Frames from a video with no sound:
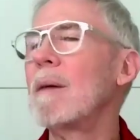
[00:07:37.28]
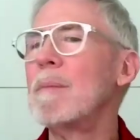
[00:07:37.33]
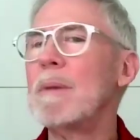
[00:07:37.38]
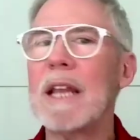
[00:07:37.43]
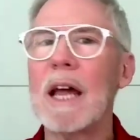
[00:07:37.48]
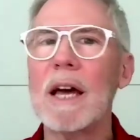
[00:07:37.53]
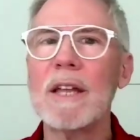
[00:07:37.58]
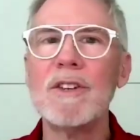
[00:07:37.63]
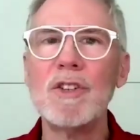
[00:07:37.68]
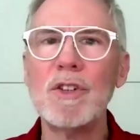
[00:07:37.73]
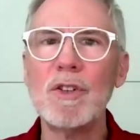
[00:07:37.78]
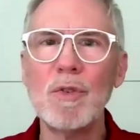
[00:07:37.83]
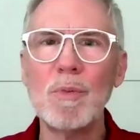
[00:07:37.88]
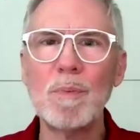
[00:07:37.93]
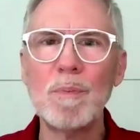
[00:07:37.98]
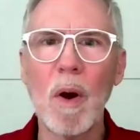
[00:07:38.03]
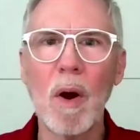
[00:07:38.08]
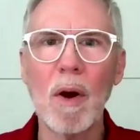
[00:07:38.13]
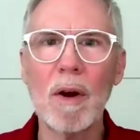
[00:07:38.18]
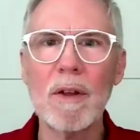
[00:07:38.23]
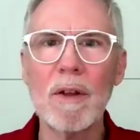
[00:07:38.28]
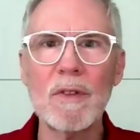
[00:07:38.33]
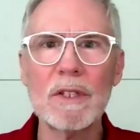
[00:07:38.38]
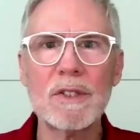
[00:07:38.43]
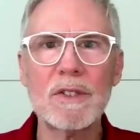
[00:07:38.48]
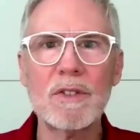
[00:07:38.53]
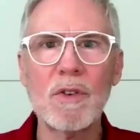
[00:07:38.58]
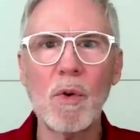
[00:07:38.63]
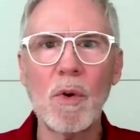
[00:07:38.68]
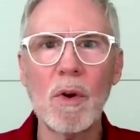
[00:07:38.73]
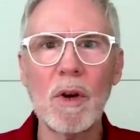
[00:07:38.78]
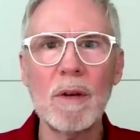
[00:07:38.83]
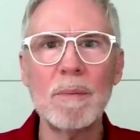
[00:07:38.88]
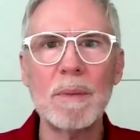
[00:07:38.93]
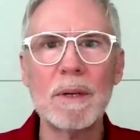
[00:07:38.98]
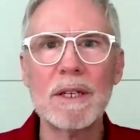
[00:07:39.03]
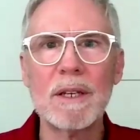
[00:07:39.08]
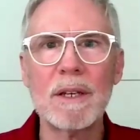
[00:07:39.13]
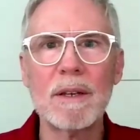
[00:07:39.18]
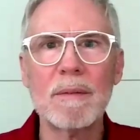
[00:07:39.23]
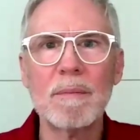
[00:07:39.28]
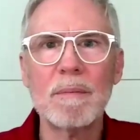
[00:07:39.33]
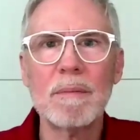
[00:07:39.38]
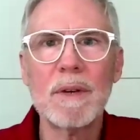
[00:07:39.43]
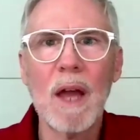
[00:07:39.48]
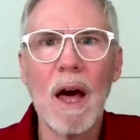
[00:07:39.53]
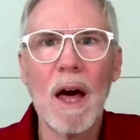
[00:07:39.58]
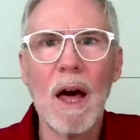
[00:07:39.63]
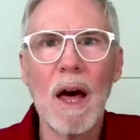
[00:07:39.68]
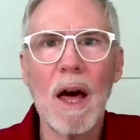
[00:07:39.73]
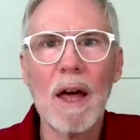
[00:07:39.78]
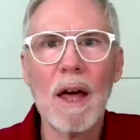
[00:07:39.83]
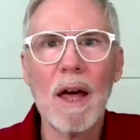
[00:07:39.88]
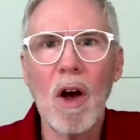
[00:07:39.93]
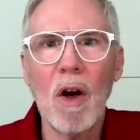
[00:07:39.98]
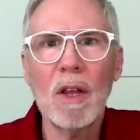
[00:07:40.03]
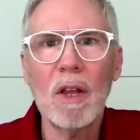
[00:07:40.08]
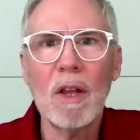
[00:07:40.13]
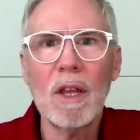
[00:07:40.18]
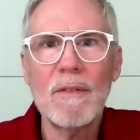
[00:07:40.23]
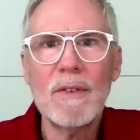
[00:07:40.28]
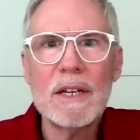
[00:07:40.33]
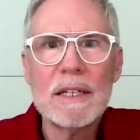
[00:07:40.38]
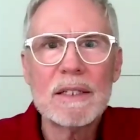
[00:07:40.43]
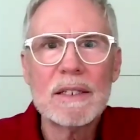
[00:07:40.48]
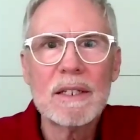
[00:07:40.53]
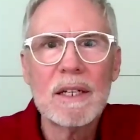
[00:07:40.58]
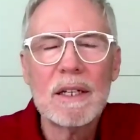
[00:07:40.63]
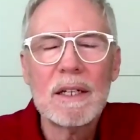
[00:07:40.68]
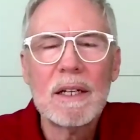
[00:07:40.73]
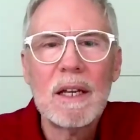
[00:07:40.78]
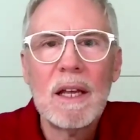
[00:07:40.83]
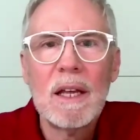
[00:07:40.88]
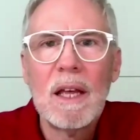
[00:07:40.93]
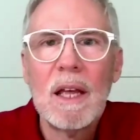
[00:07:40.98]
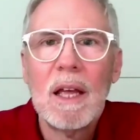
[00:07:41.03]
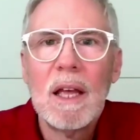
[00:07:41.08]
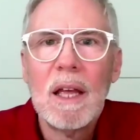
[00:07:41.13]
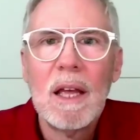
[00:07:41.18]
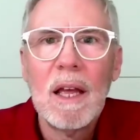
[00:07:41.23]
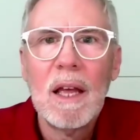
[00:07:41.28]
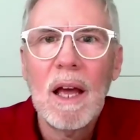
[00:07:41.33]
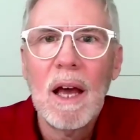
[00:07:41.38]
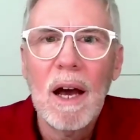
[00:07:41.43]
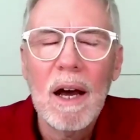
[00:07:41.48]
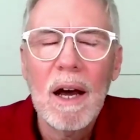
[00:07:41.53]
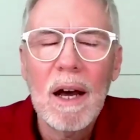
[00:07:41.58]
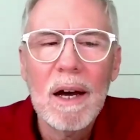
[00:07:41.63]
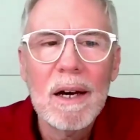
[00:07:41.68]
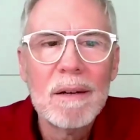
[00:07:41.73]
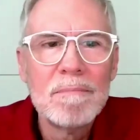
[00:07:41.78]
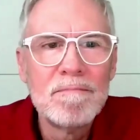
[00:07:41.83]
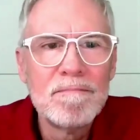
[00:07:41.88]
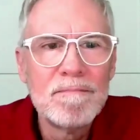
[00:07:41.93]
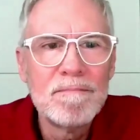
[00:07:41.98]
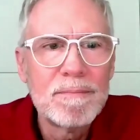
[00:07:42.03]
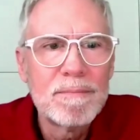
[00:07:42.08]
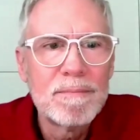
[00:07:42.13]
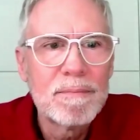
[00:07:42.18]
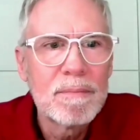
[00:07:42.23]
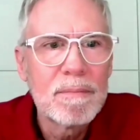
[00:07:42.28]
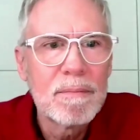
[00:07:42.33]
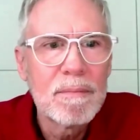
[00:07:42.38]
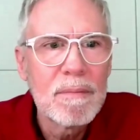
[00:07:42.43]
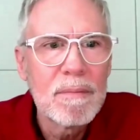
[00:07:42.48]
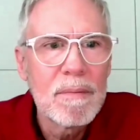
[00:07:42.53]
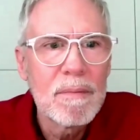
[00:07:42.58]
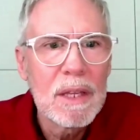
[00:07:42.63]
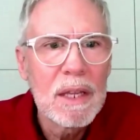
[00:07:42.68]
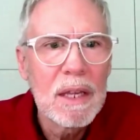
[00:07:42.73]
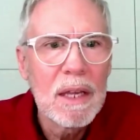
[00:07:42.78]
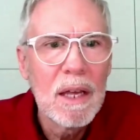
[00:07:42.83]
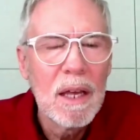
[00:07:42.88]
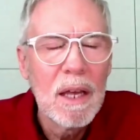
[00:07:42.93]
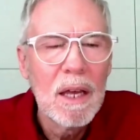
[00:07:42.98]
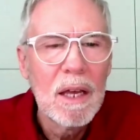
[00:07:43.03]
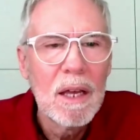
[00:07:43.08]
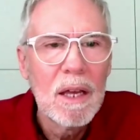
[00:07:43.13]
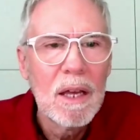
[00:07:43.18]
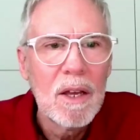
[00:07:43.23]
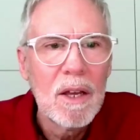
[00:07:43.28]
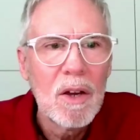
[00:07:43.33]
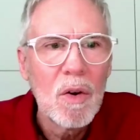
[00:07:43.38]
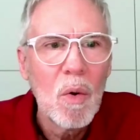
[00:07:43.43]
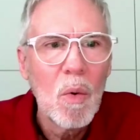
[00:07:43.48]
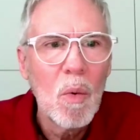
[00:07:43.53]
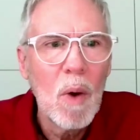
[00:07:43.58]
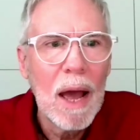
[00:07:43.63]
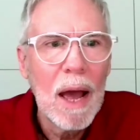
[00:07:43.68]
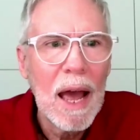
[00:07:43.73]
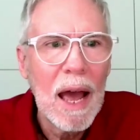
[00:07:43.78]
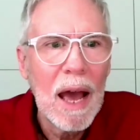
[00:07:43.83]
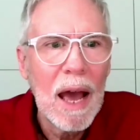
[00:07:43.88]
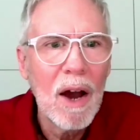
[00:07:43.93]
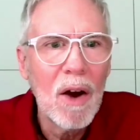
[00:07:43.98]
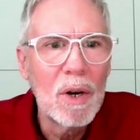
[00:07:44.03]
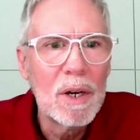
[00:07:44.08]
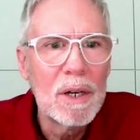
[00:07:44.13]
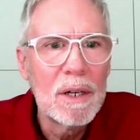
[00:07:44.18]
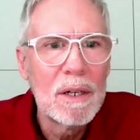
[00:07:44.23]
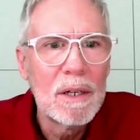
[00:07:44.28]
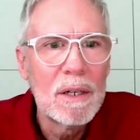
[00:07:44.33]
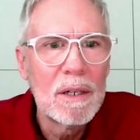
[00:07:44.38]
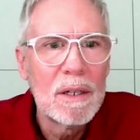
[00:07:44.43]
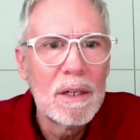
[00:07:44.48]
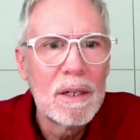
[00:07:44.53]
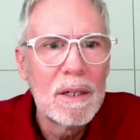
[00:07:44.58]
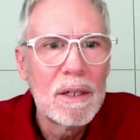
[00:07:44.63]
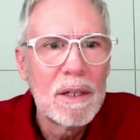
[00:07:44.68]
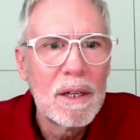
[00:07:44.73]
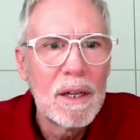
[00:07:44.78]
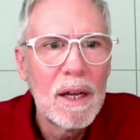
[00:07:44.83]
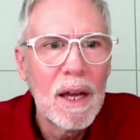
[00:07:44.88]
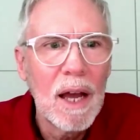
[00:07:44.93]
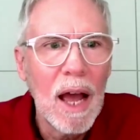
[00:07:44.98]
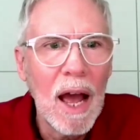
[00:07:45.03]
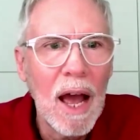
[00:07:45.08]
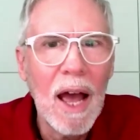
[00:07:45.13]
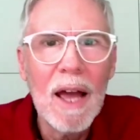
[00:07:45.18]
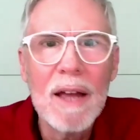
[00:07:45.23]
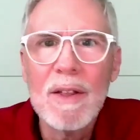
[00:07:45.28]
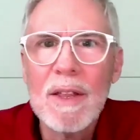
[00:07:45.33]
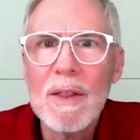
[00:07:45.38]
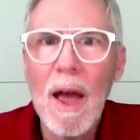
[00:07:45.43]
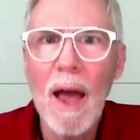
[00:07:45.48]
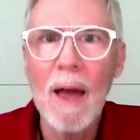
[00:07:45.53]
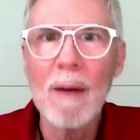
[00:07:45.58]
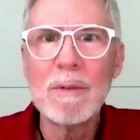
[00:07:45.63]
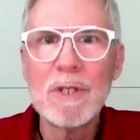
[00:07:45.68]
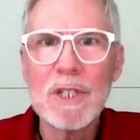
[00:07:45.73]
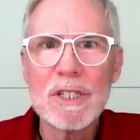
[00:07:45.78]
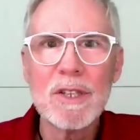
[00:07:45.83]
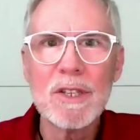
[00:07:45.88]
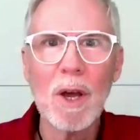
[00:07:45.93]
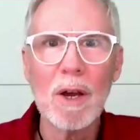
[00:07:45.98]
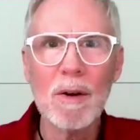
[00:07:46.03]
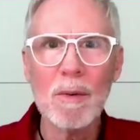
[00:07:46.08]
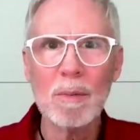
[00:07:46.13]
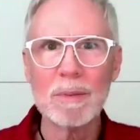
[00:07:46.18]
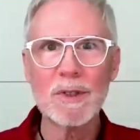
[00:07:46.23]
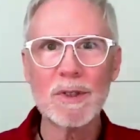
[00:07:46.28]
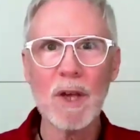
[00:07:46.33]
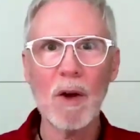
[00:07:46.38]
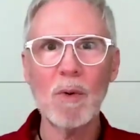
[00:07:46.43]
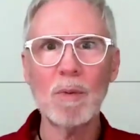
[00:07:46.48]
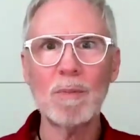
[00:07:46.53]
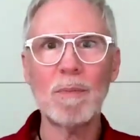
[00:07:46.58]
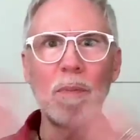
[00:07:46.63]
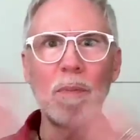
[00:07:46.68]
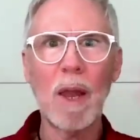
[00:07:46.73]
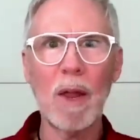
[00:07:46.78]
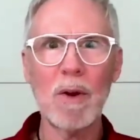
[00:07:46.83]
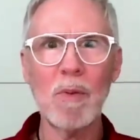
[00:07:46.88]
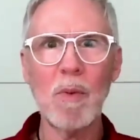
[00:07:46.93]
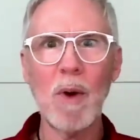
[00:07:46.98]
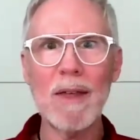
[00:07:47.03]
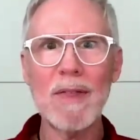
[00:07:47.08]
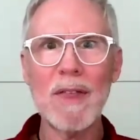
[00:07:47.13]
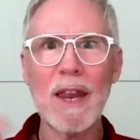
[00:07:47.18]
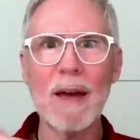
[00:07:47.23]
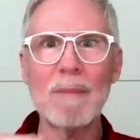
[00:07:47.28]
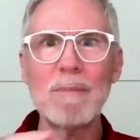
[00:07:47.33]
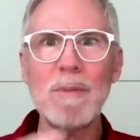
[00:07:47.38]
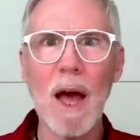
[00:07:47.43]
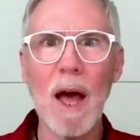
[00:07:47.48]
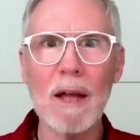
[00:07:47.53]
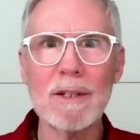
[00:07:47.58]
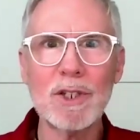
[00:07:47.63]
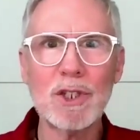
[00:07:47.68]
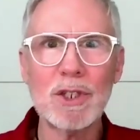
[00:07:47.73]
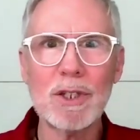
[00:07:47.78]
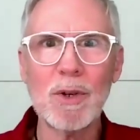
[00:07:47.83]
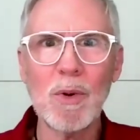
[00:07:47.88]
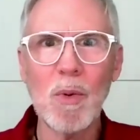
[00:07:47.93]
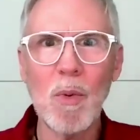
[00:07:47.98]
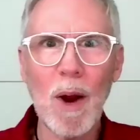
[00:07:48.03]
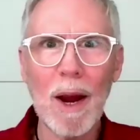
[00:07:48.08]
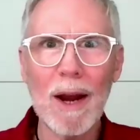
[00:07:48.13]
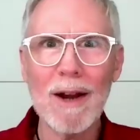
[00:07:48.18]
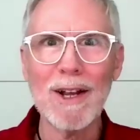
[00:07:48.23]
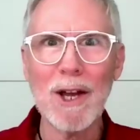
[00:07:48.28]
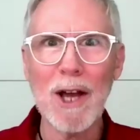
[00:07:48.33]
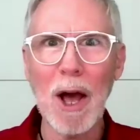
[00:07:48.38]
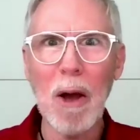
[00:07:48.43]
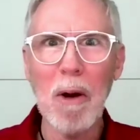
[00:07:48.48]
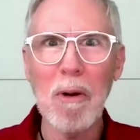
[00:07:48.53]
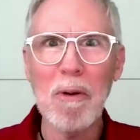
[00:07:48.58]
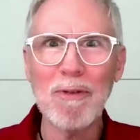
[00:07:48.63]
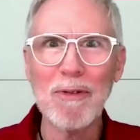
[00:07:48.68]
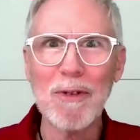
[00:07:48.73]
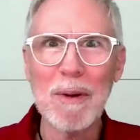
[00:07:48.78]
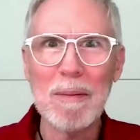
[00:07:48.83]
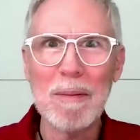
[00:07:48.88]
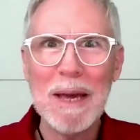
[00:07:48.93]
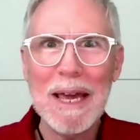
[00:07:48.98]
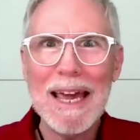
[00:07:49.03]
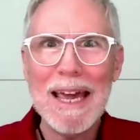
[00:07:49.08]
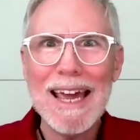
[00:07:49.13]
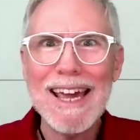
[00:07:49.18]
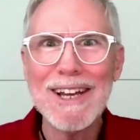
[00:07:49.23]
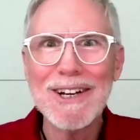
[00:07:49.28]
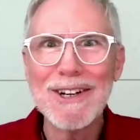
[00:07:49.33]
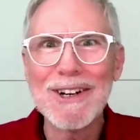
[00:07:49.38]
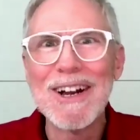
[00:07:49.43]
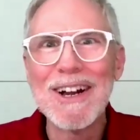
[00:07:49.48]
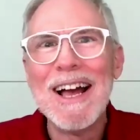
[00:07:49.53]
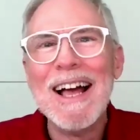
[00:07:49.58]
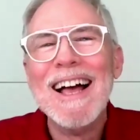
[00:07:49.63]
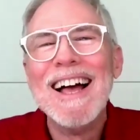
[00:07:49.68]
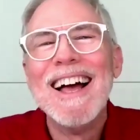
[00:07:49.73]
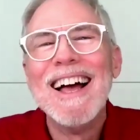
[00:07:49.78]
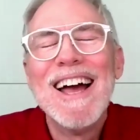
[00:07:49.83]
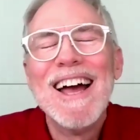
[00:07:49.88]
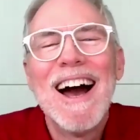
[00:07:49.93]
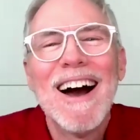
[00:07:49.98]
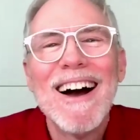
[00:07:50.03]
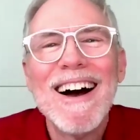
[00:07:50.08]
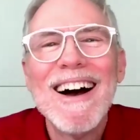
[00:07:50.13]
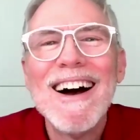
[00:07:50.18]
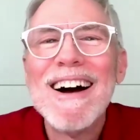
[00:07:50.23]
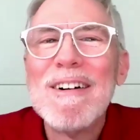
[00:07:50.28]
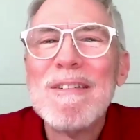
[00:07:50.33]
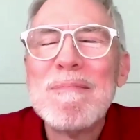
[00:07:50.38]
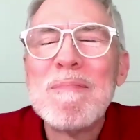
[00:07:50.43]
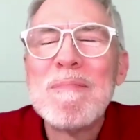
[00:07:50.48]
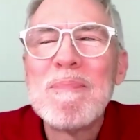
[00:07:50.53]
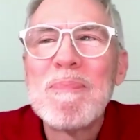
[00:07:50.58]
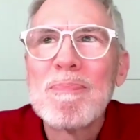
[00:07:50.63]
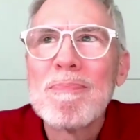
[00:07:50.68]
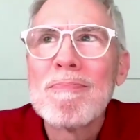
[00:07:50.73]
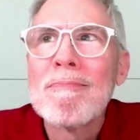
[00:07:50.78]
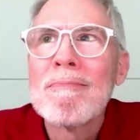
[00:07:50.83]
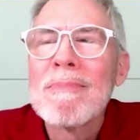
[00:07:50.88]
I mean, I knew part of this story, but not all of it. Um, wow. I'm just so blown away that I'm not sure where to go from here. Um,